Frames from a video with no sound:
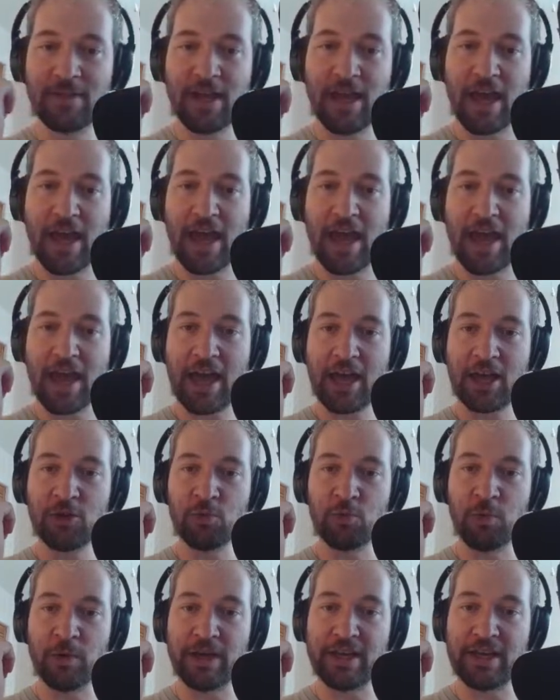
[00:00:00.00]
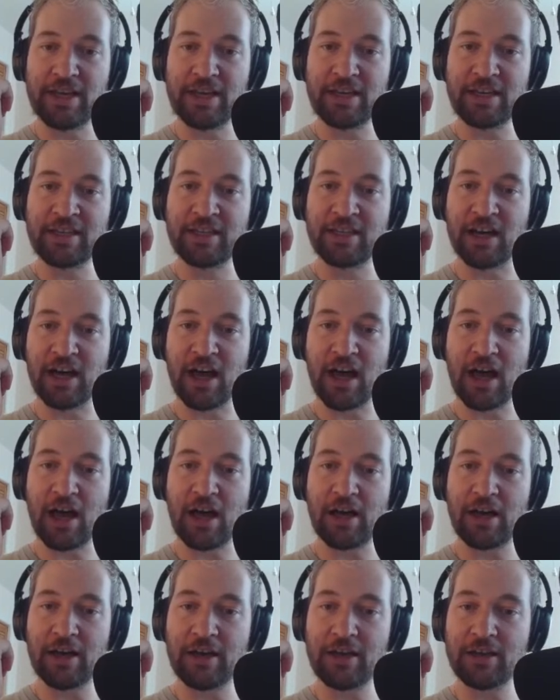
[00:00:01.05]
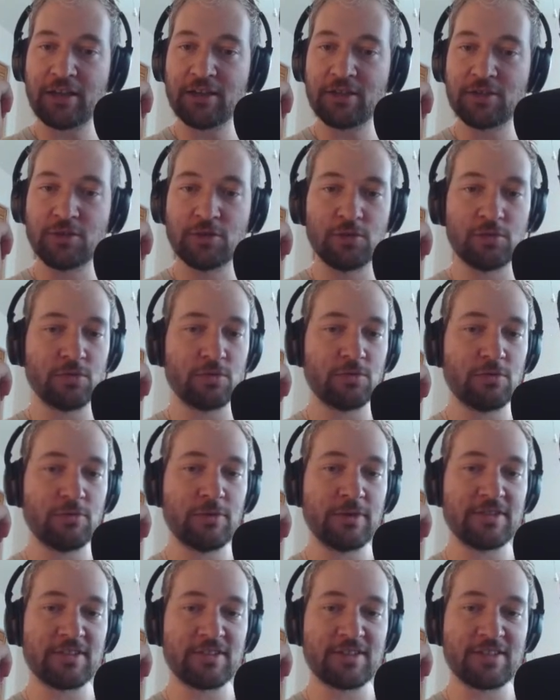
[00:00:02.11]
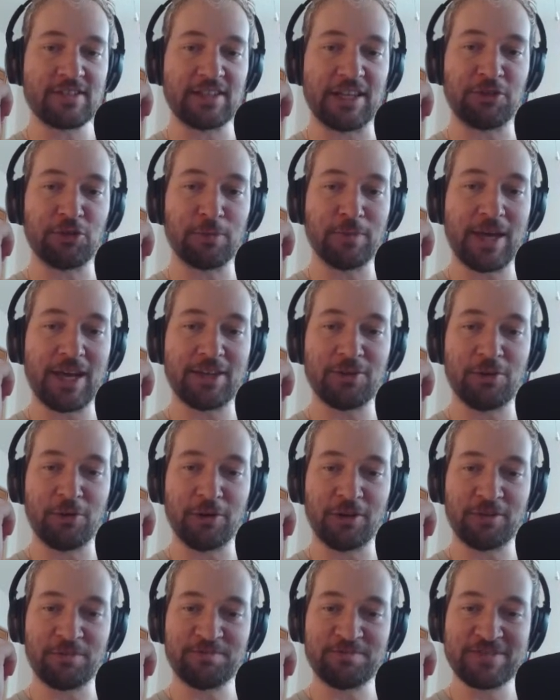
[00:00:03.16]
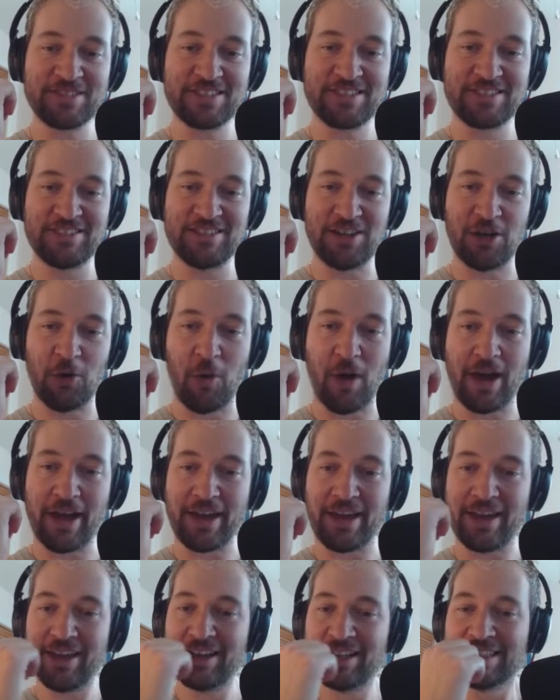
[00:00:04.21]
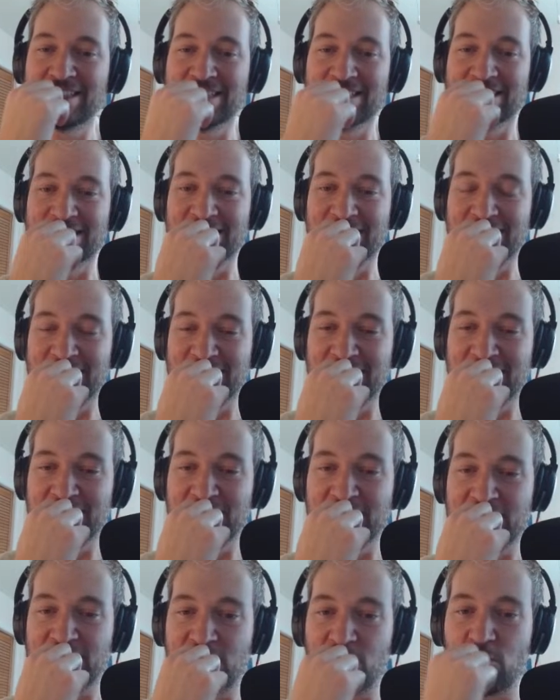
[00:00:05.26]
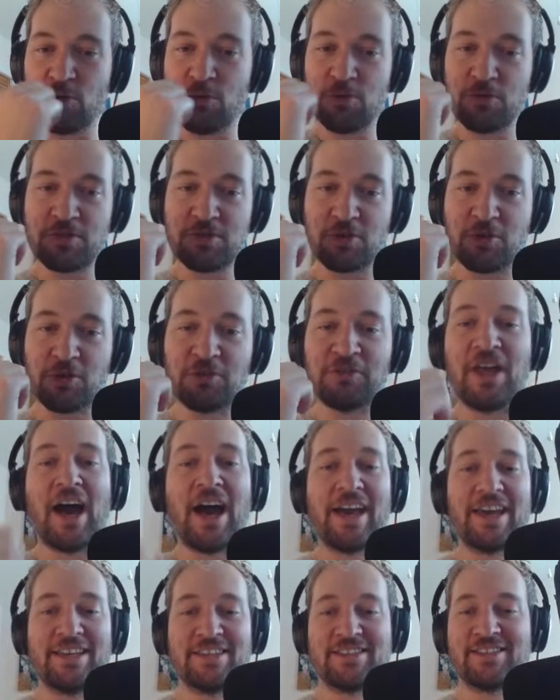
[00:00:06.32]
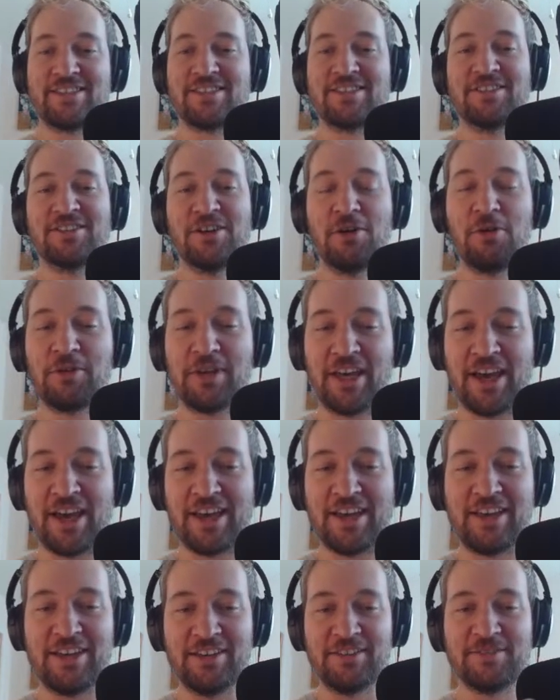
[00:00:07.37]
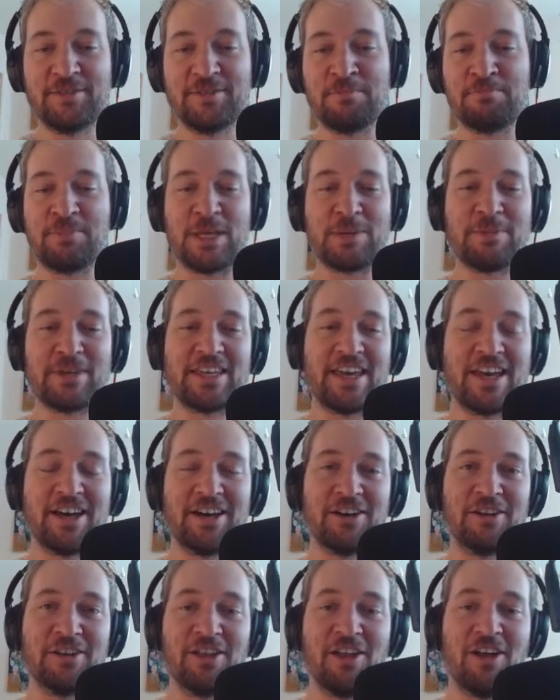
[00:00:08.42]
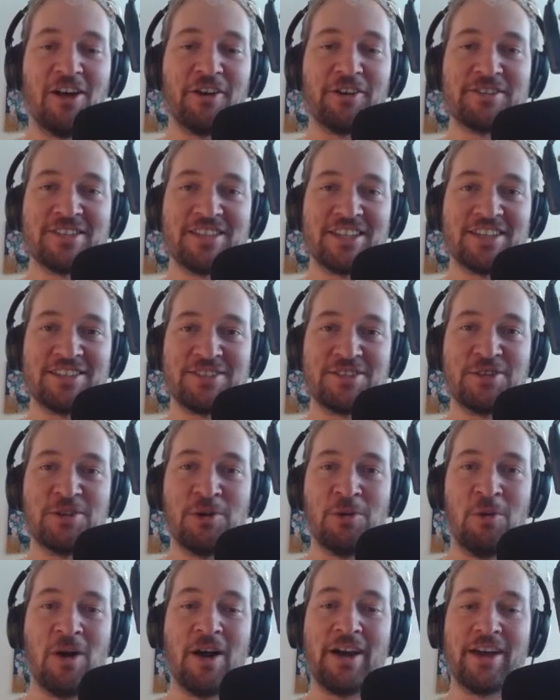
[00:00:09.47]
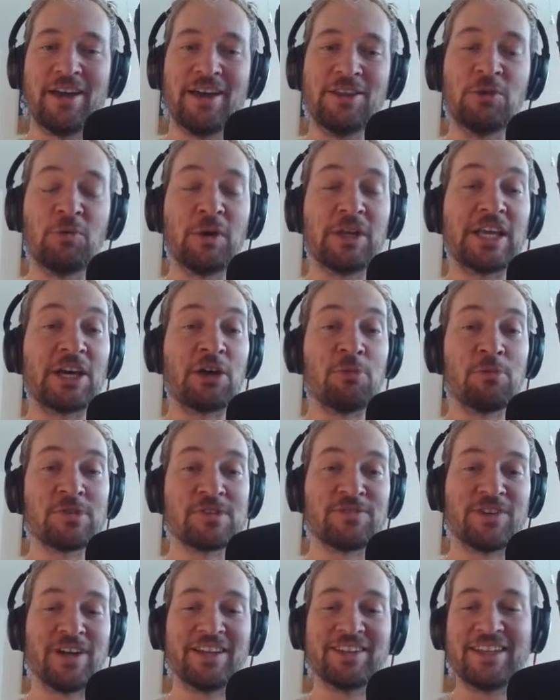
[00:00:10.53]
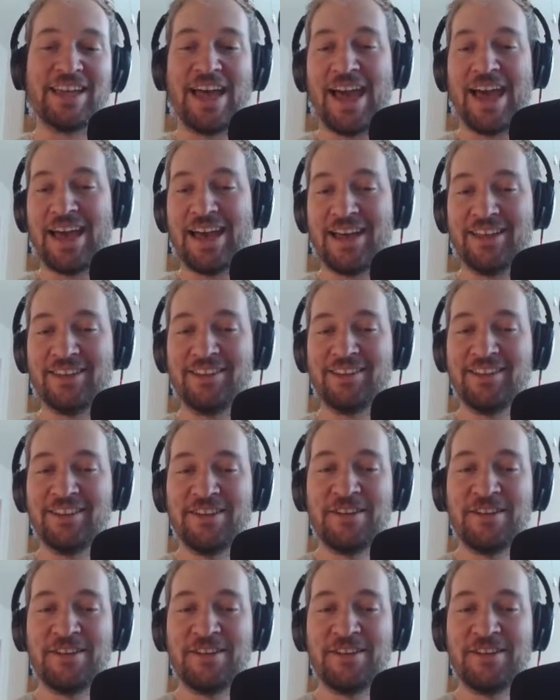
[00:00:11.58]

And we got. Ooh, is it Slenderman or Hawaii? Ooh, so cool. Nice. Okay. BBL, Hard Ticket to Hawaii. The one I almost forgot to add.